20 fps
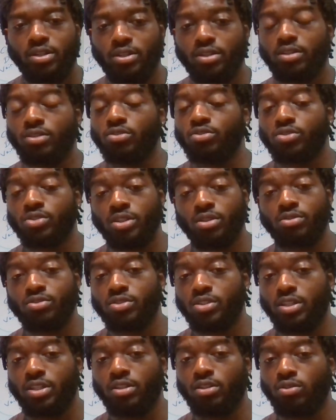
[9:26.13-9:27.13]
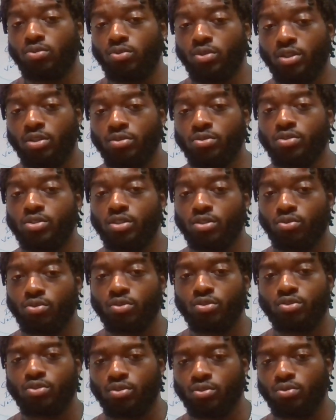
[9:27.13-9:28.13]
Your cells need glucose in
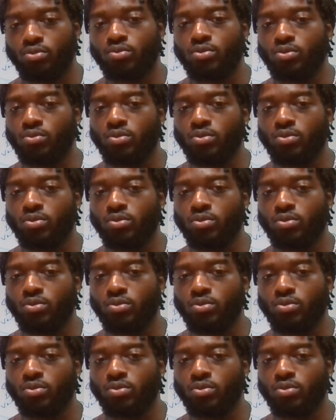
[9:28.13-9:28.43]
order to